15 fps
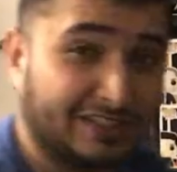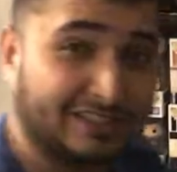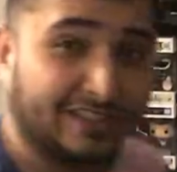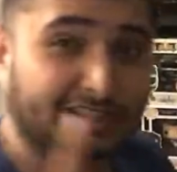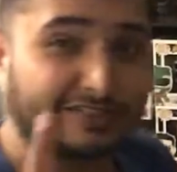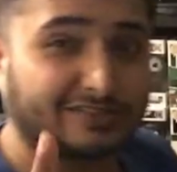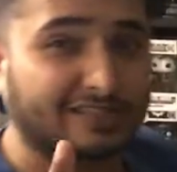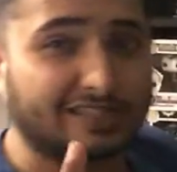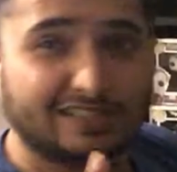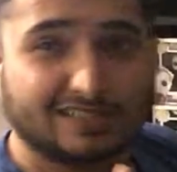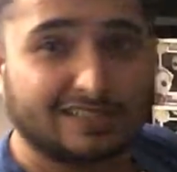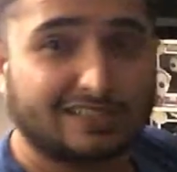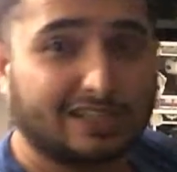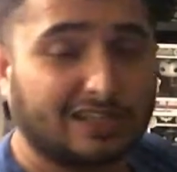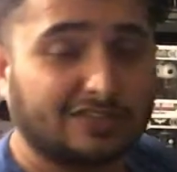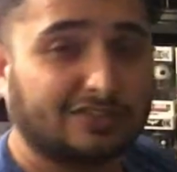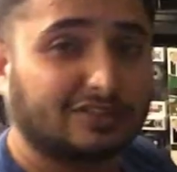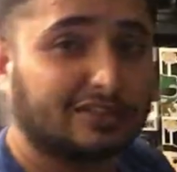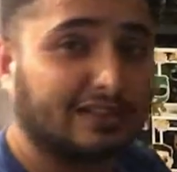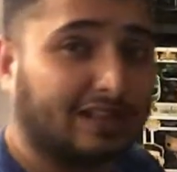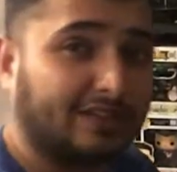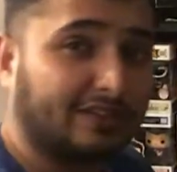that gives an
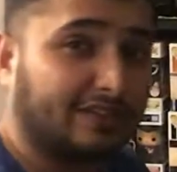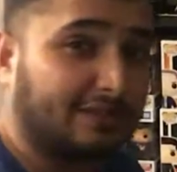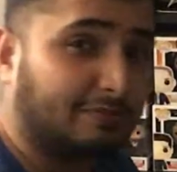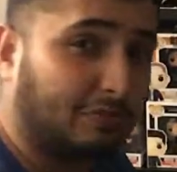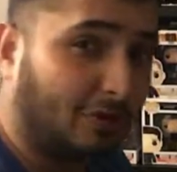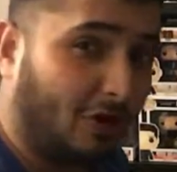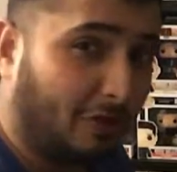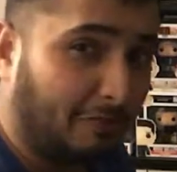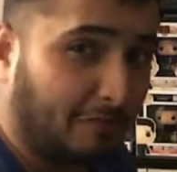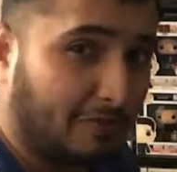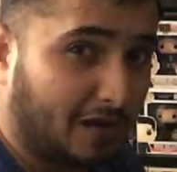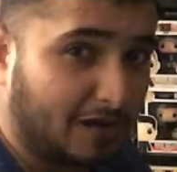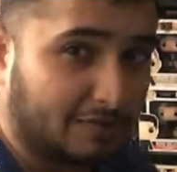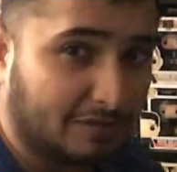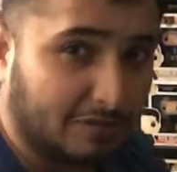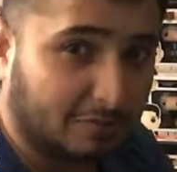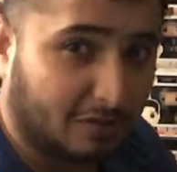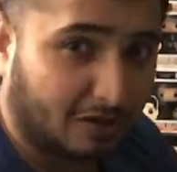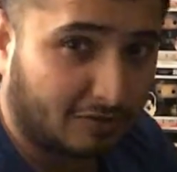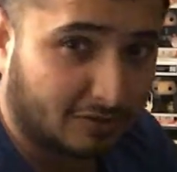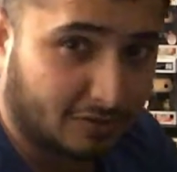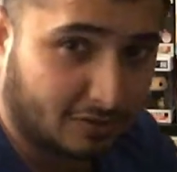indication that the pop might be
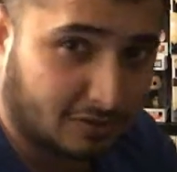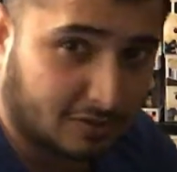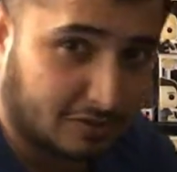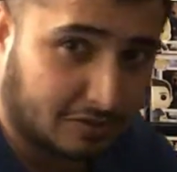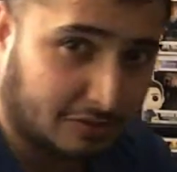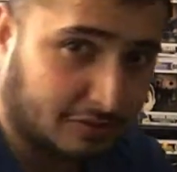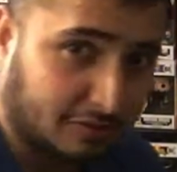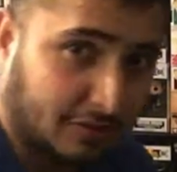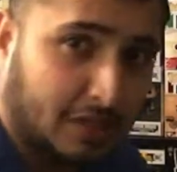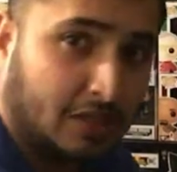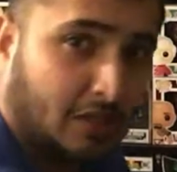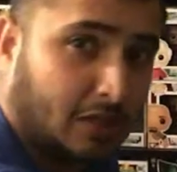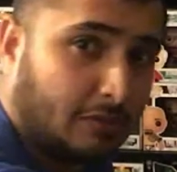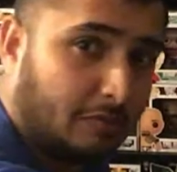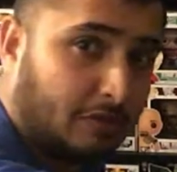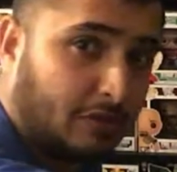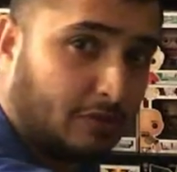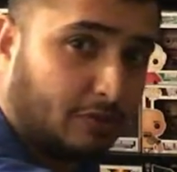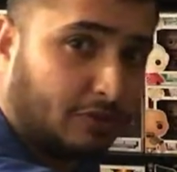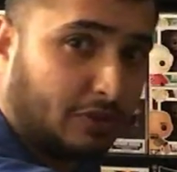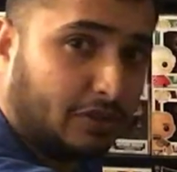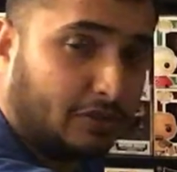Marvel also. But
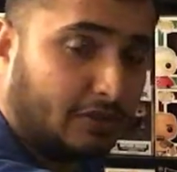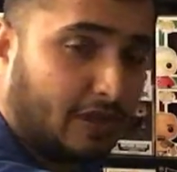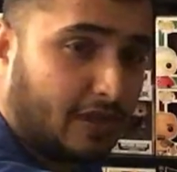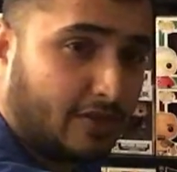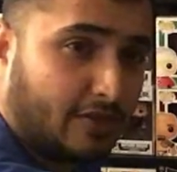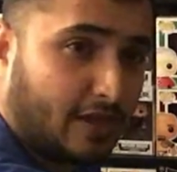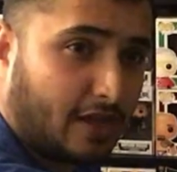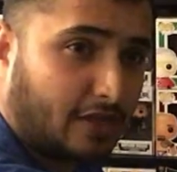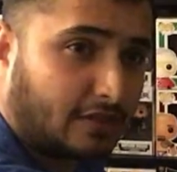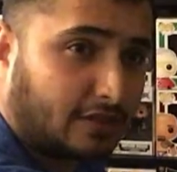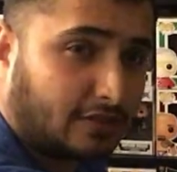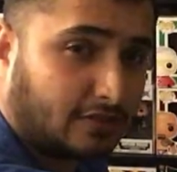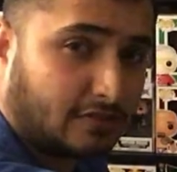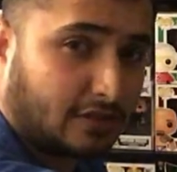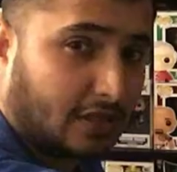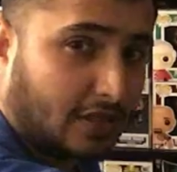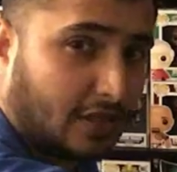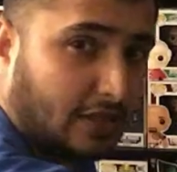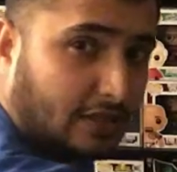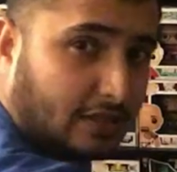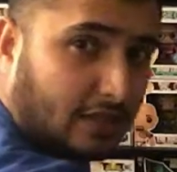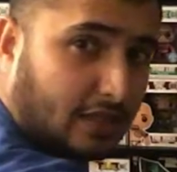we'll look at that
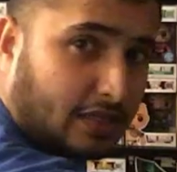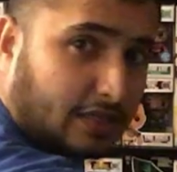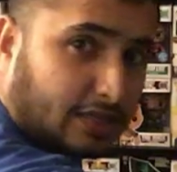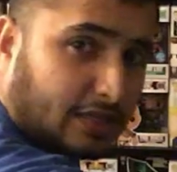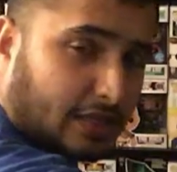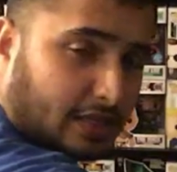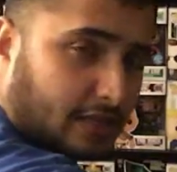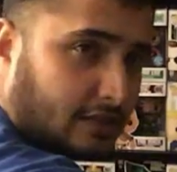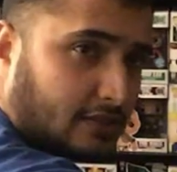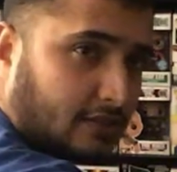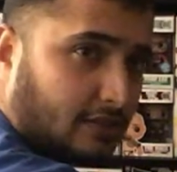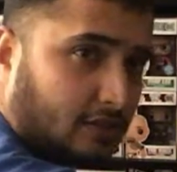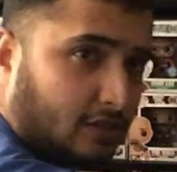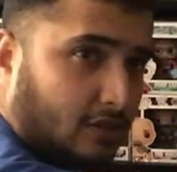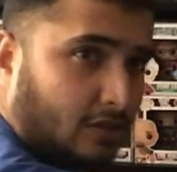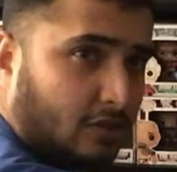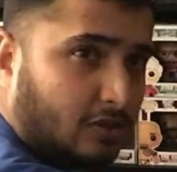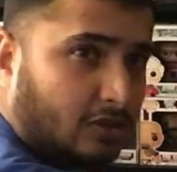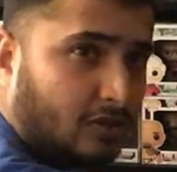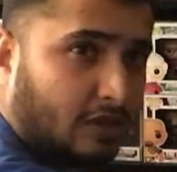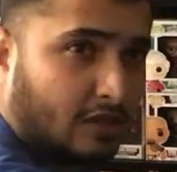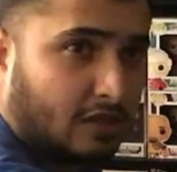in a second. So,
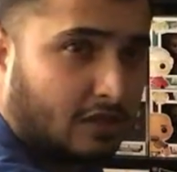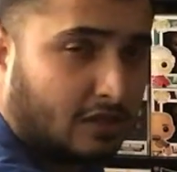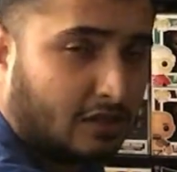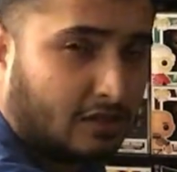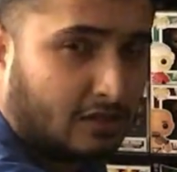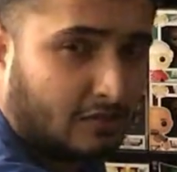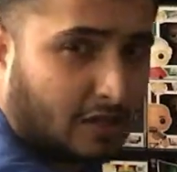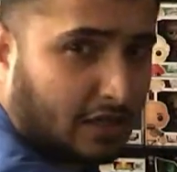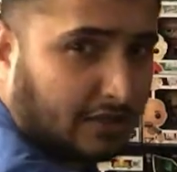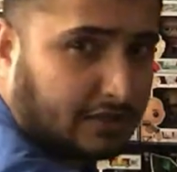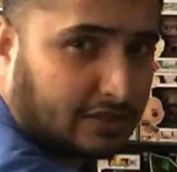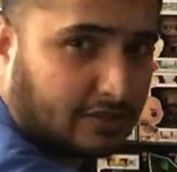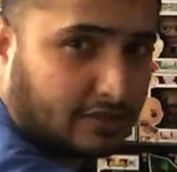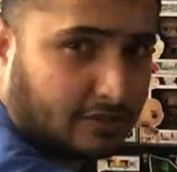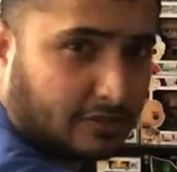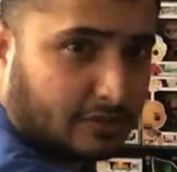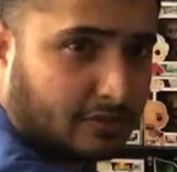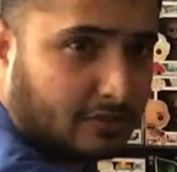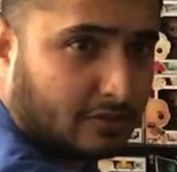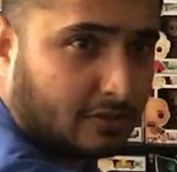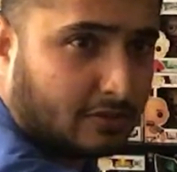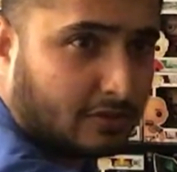right, so,
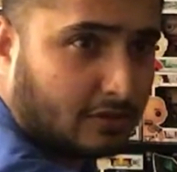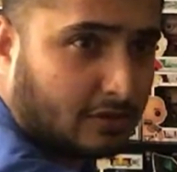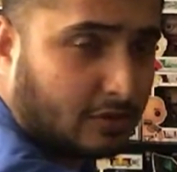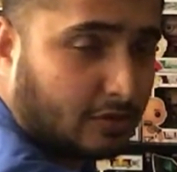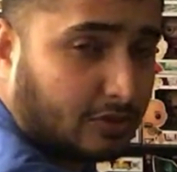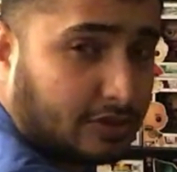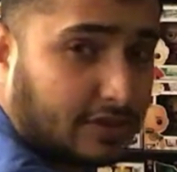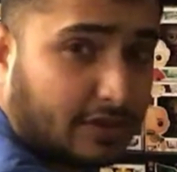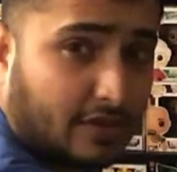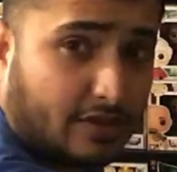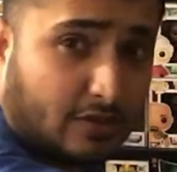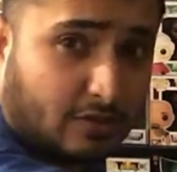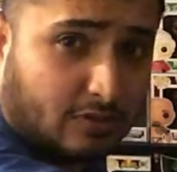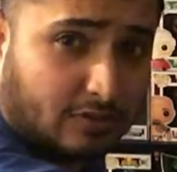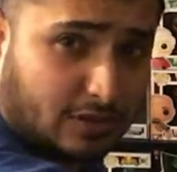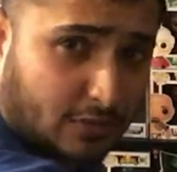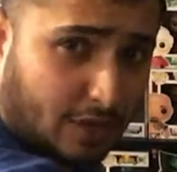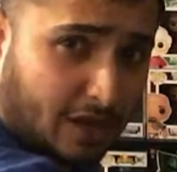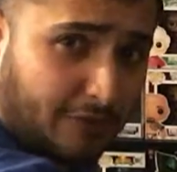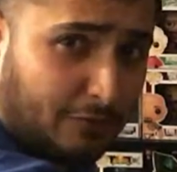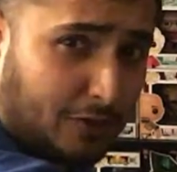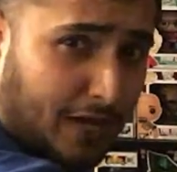there's
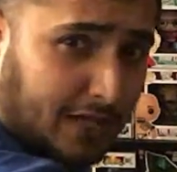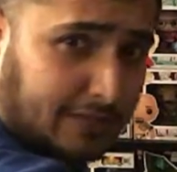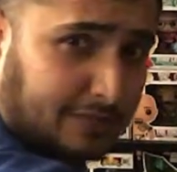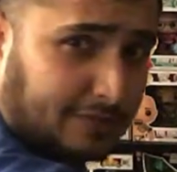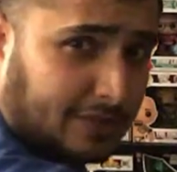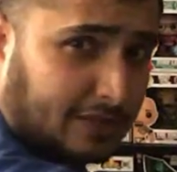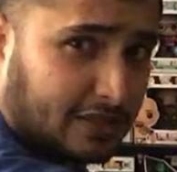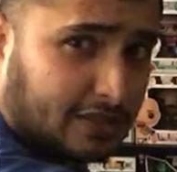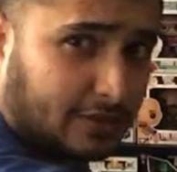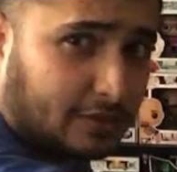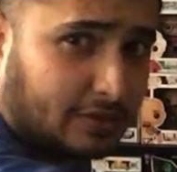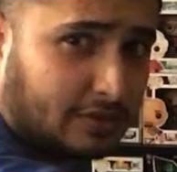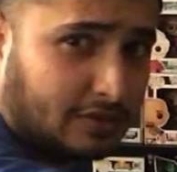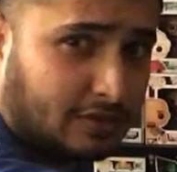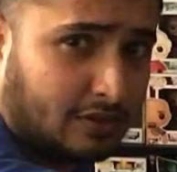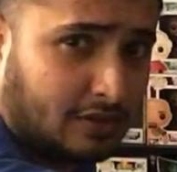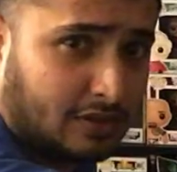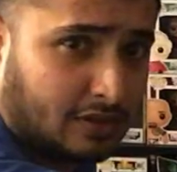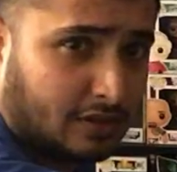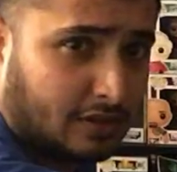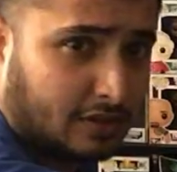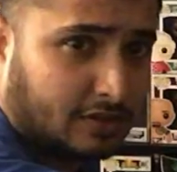quite a few items in this one.
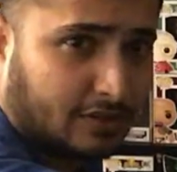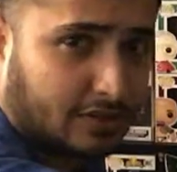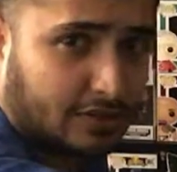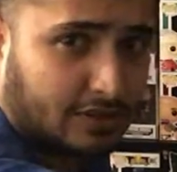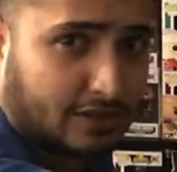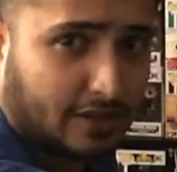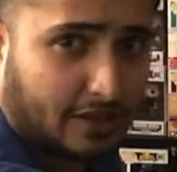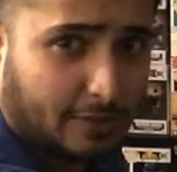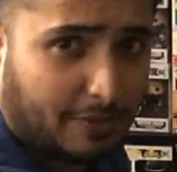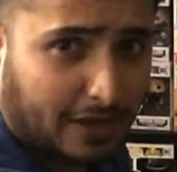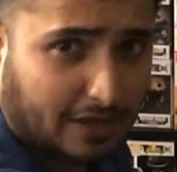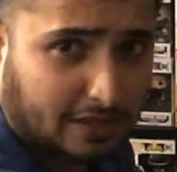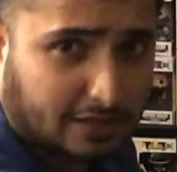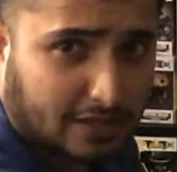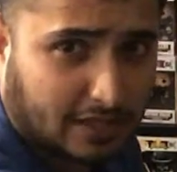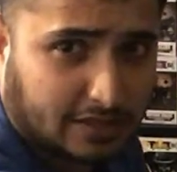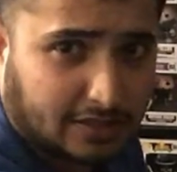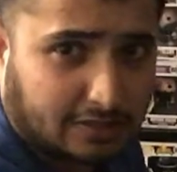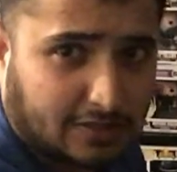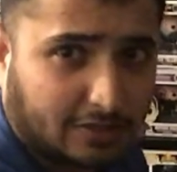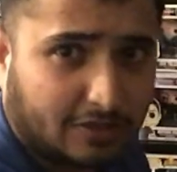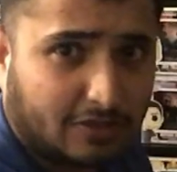So there's another package
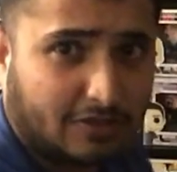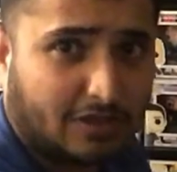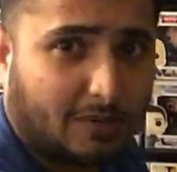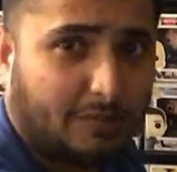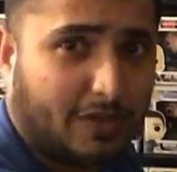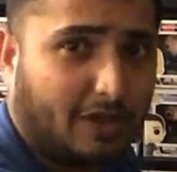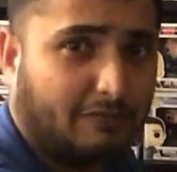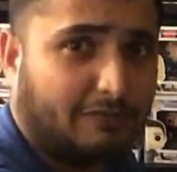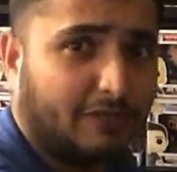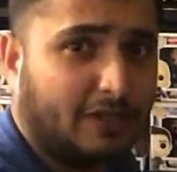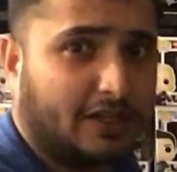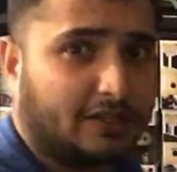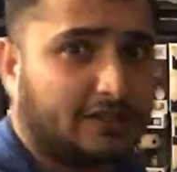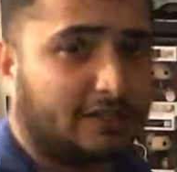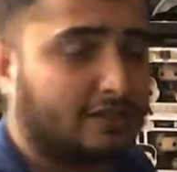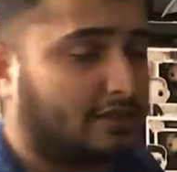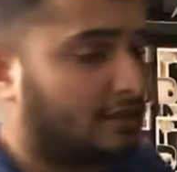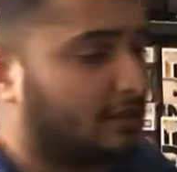item, so I'm going to grab that first.